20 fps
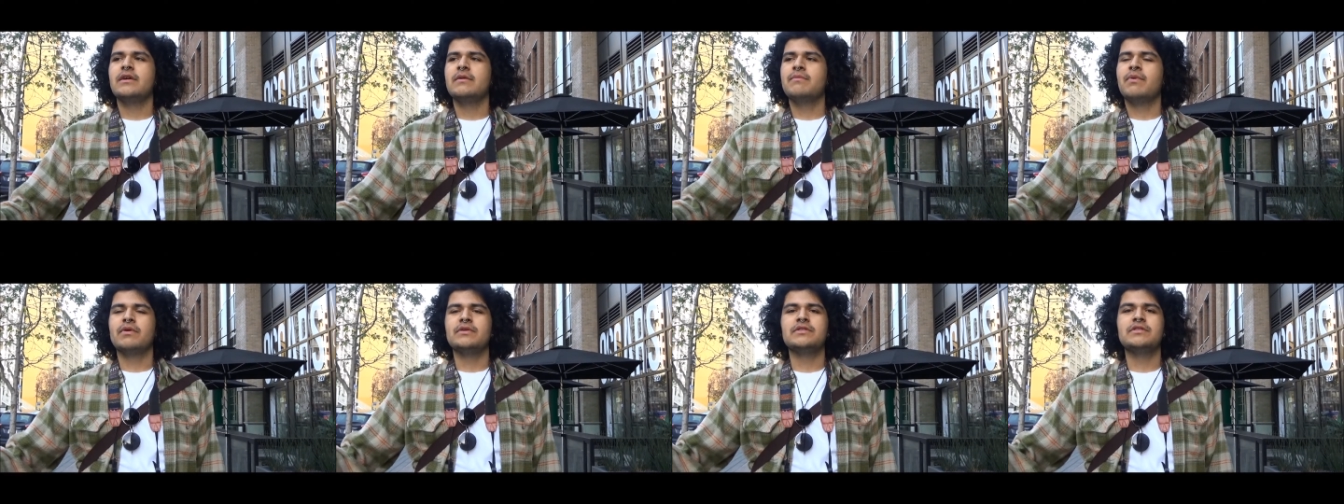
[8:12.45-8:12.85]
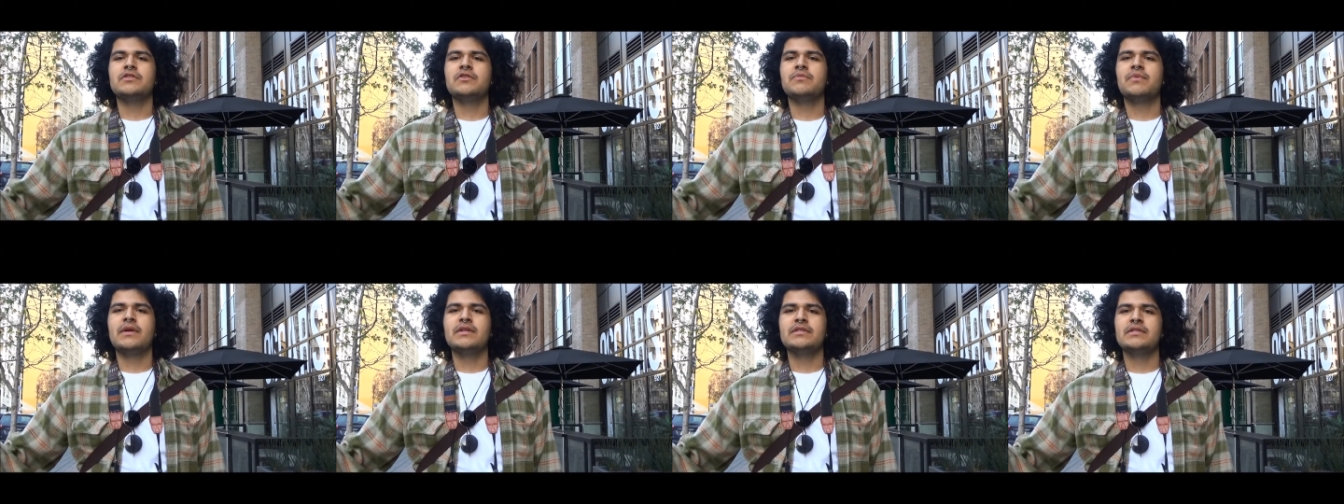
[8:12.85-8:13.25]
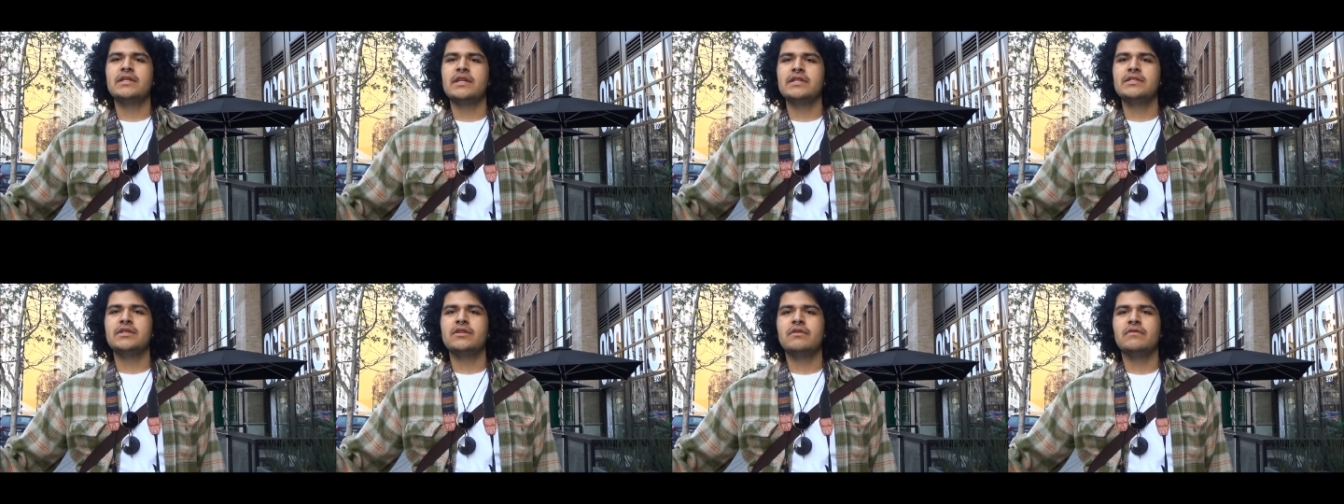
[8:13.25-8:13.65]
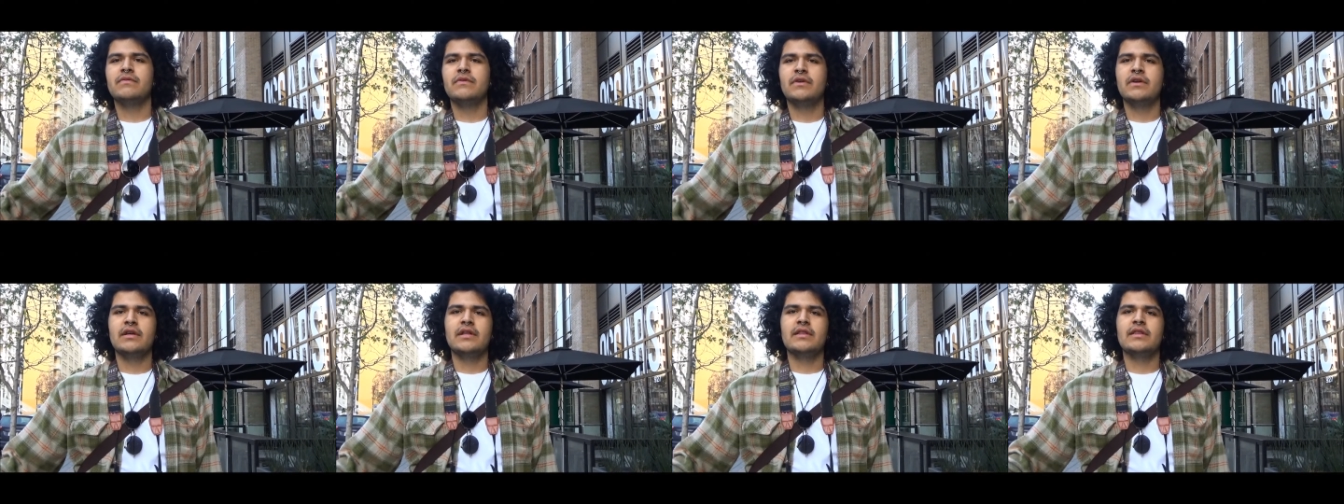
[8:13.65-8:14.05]
posts her pictures that I took of
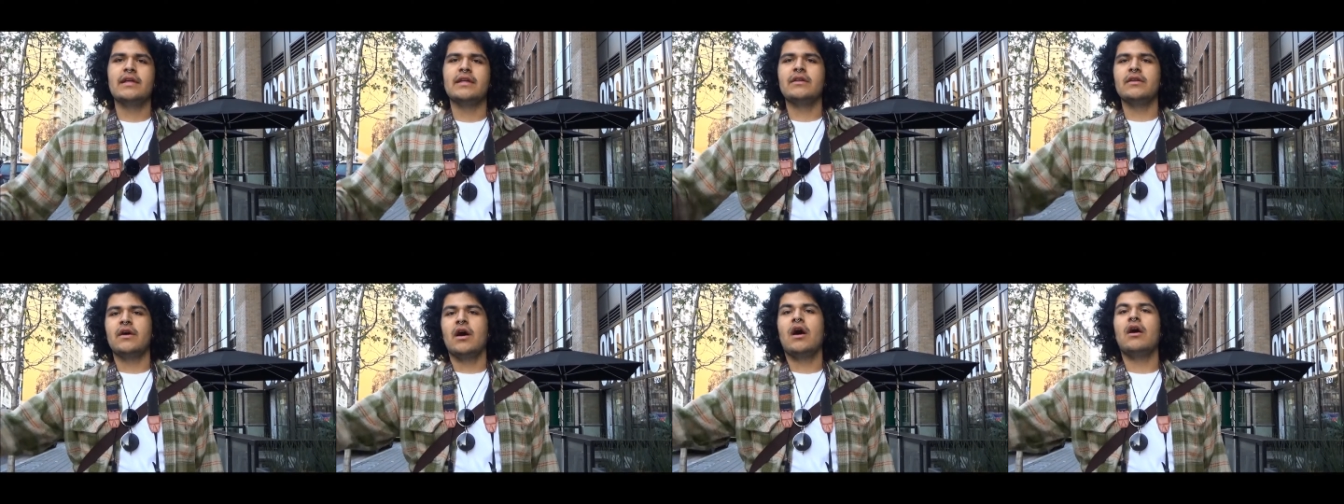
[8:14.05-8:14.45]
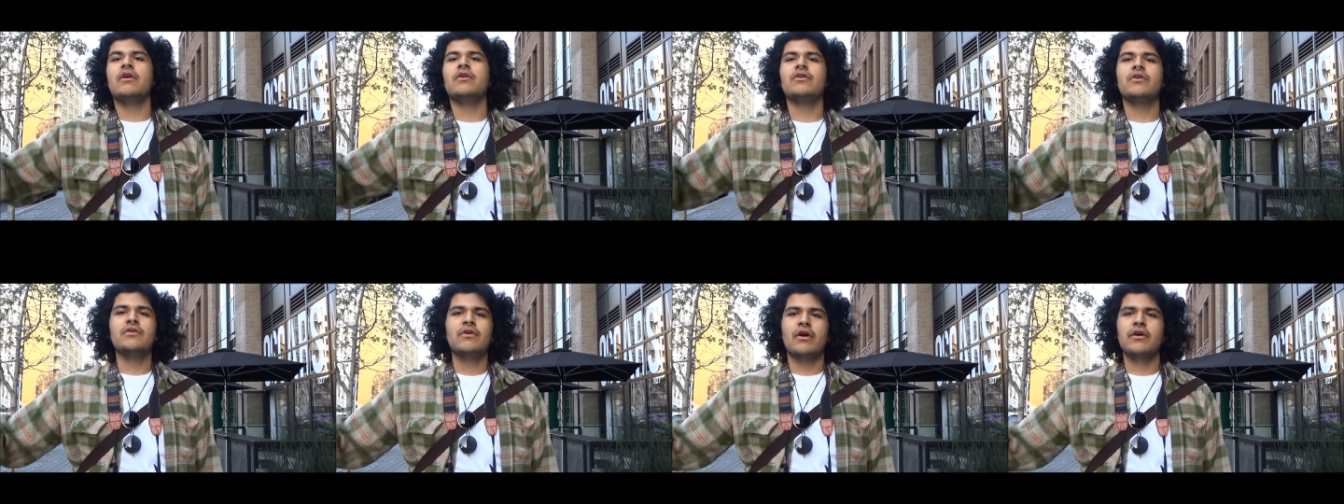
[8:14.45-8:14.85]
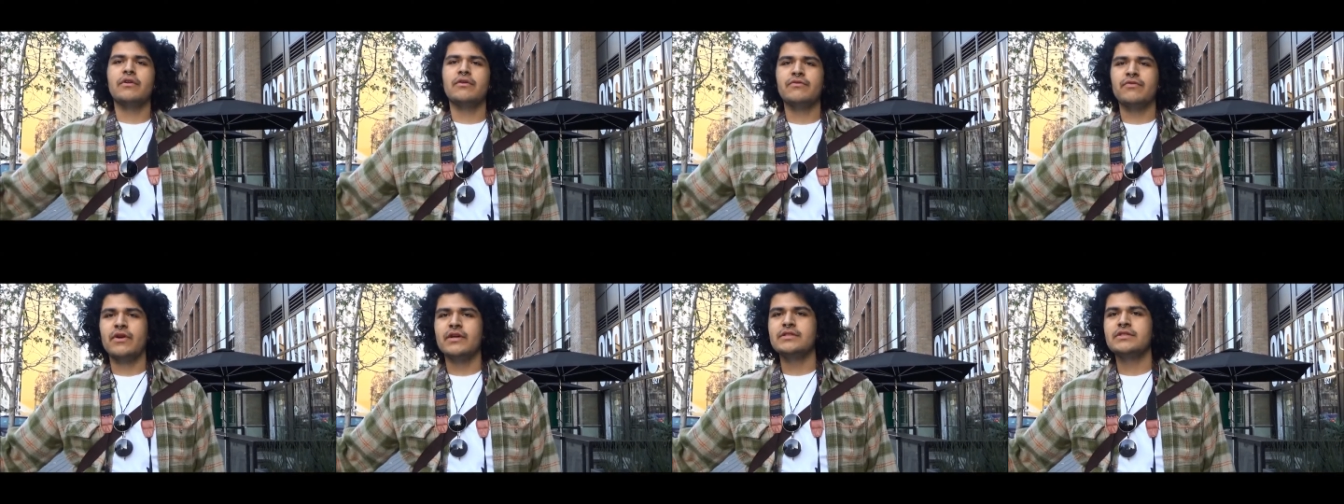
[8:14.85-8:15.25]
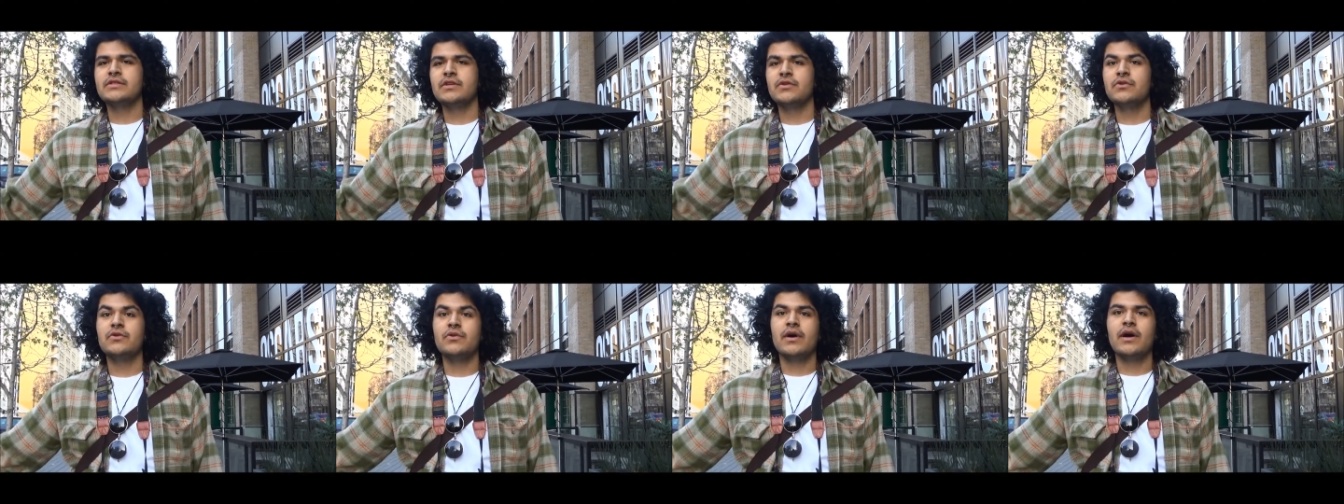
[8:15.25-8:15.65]
her, then all her art friends
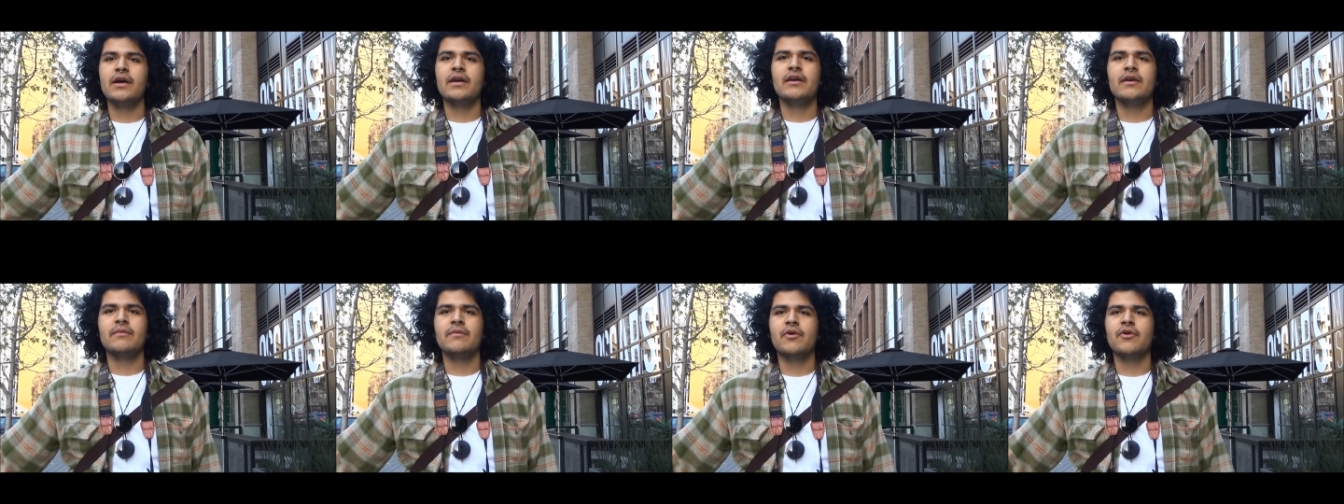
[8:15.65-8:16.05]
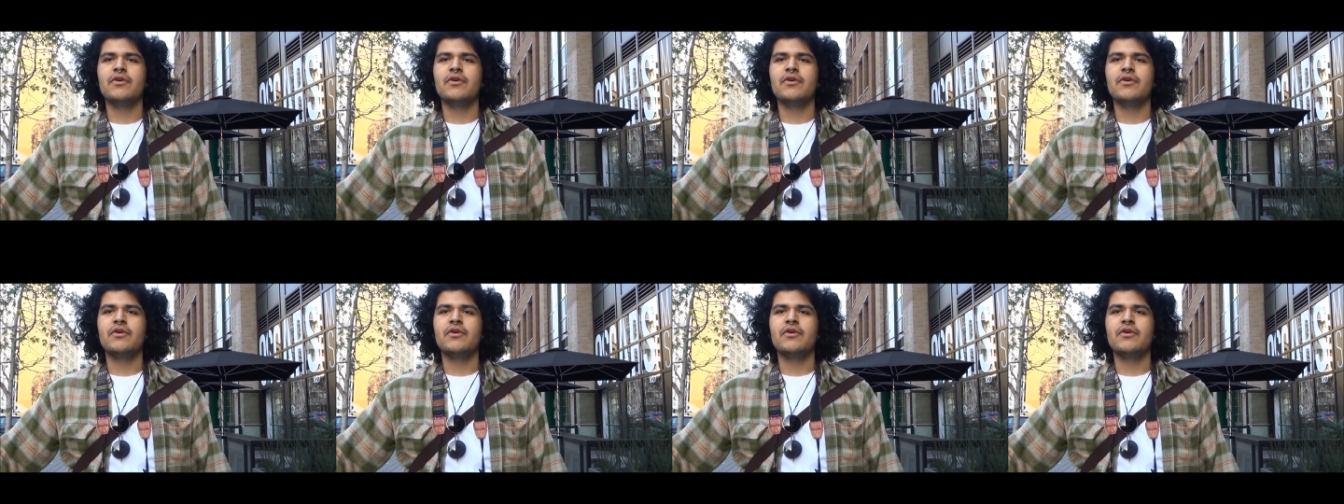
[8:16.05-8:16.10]
know who I am.